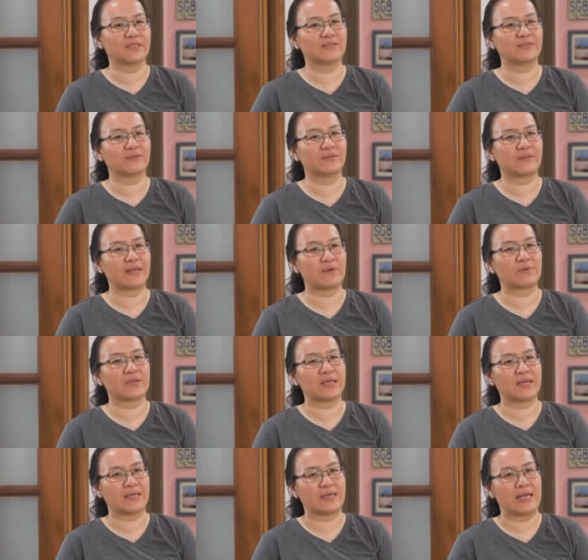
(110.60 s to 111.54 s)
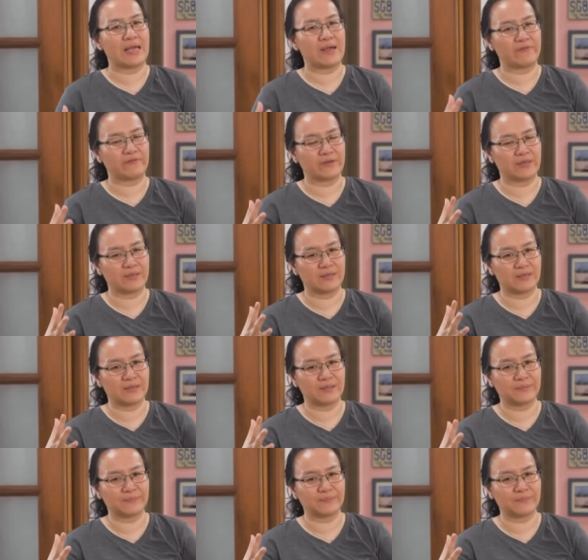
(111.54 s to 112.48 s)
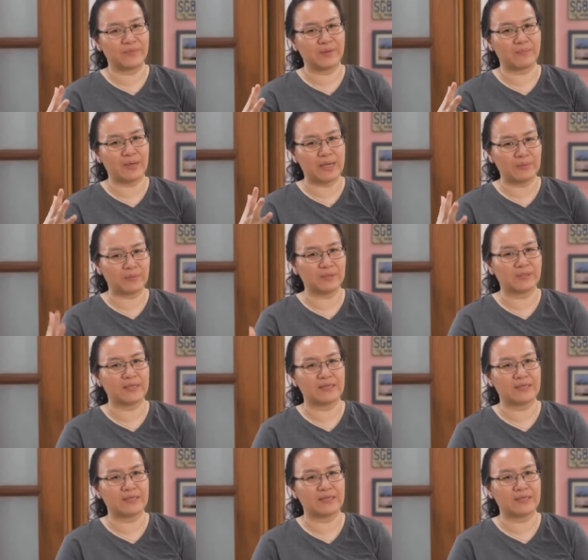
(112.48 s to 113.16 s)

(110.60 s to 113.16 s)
is so that we can have a, um, the Bible